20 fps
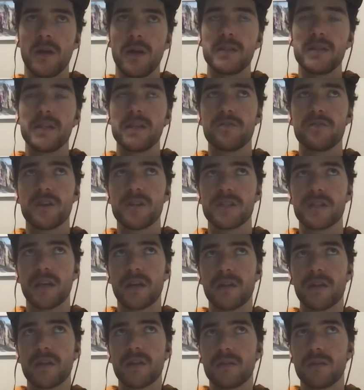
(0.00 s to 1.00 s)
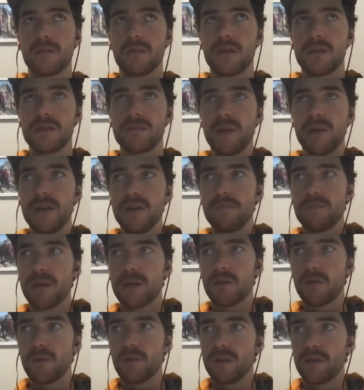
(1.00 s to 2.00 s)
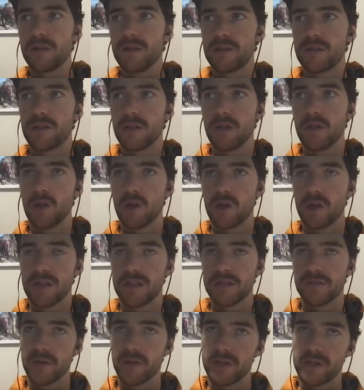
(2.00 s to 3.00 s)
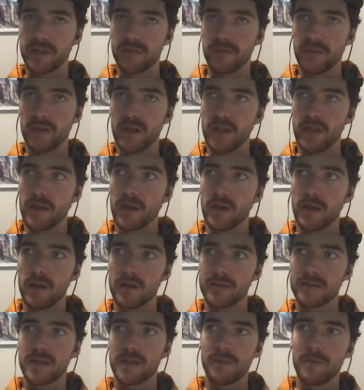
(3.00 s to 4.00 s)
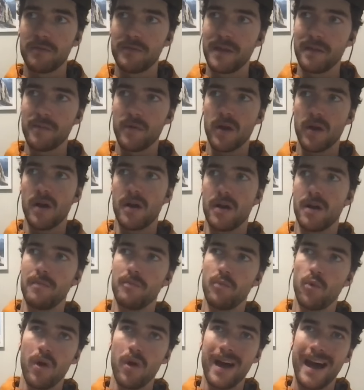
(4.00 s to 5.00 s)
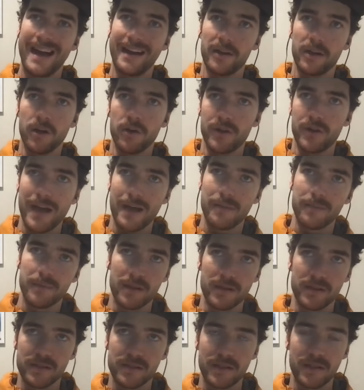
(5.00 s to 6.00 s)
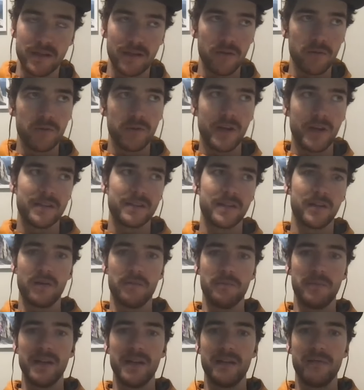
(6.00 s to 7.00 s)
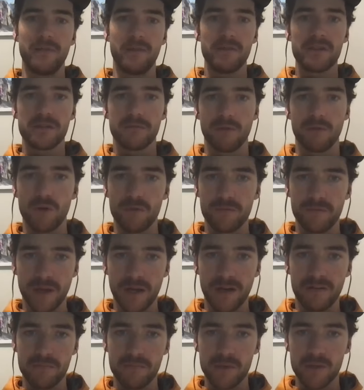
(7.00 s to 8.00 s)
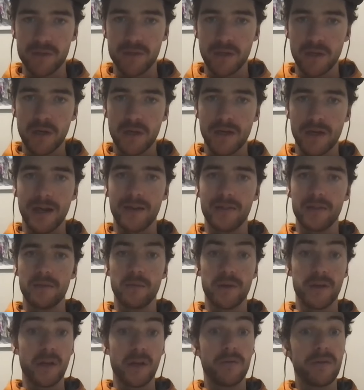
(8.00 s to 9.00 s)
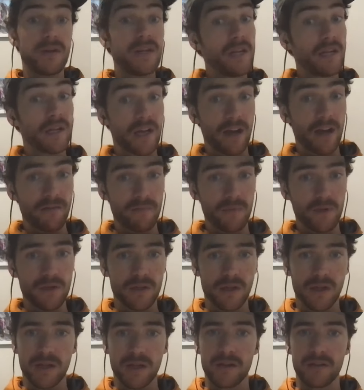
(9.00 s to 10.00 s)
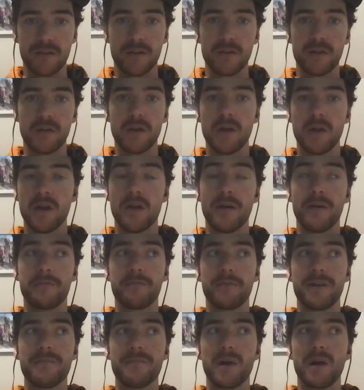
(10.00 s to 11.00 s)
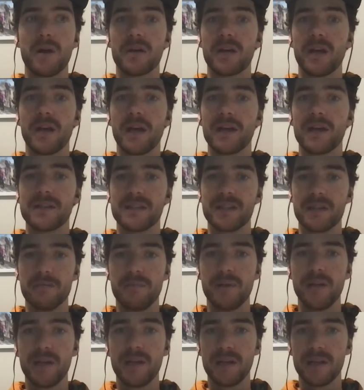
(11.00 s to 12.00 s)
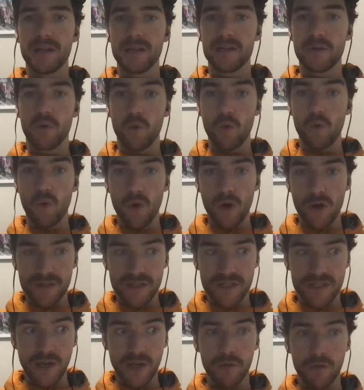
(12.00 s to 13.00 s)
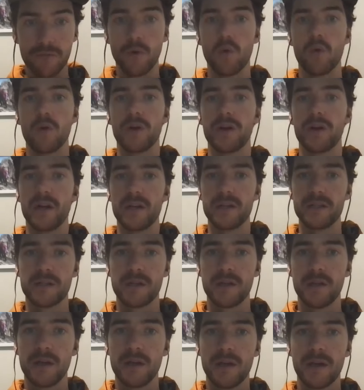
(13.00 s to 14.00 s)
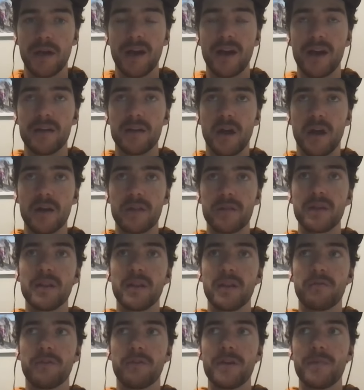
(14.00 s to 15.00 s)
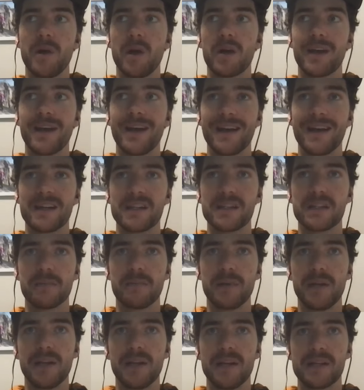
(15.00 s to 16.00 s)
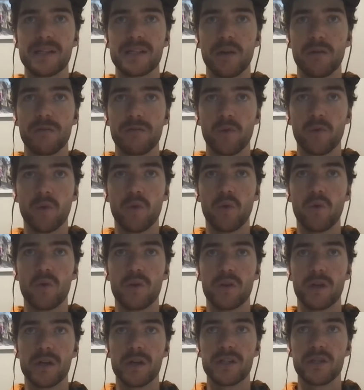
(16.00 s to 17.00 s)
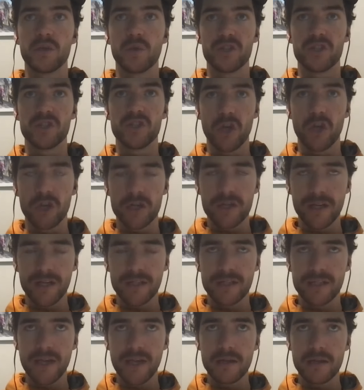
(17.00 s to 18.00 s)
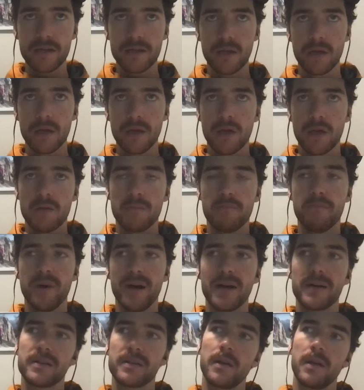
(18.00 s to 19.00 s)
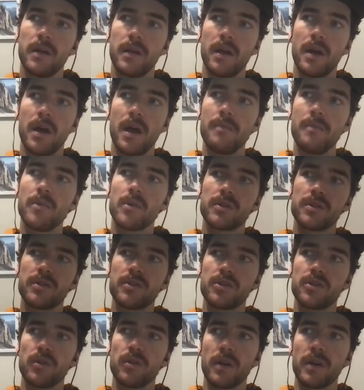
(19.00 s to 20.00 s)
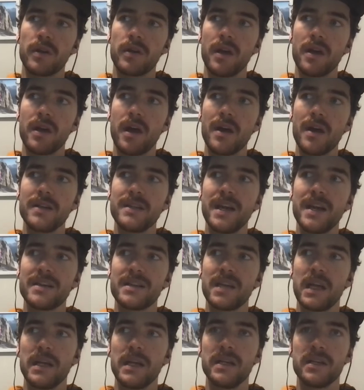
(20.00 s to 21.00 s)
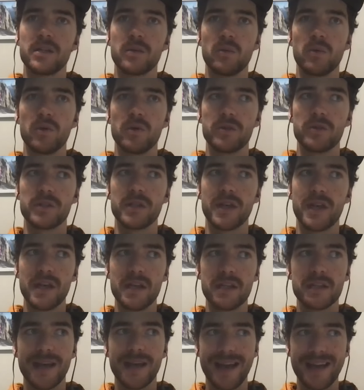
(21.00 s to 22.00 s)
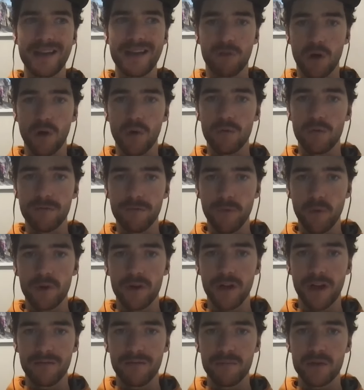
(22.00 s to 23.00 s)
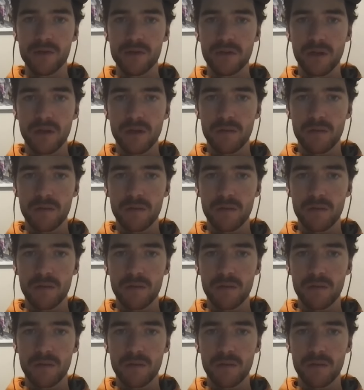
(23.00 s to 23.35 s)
It's interesting. I think there's many Bitcoiners that look at this very differently. Uh, some of them are more anarcho-capitalists. They don't necessarily believe there is a role for government and that we don't need a government and that a free market has the ability to self organize. And I think the free market has the ability to self organize to a certain extent, but I'm not so sure. I, I, I tend to lean towards there is a role for government,